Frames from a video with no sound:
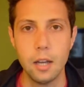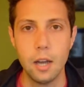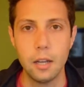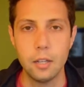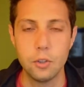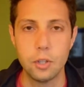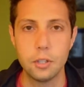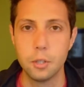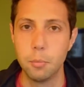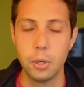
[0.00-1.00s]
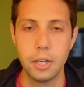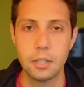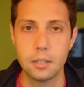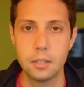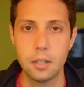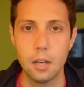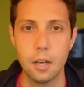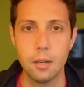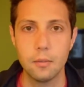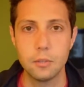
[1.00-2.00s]
either to put it
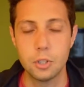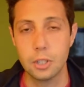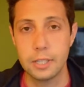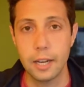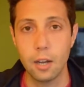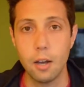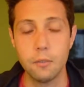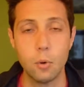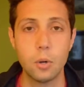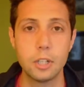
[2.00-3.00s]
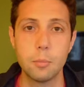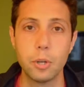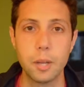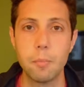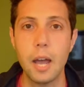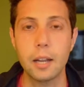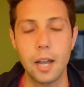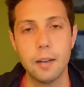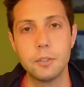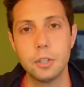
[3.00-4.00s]
to take off or to bring it back
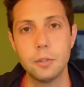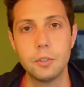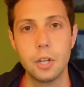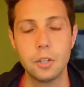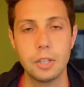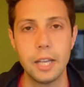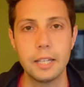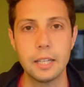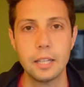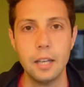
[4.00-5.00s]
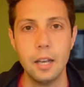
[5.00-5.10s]
after you've done your landing,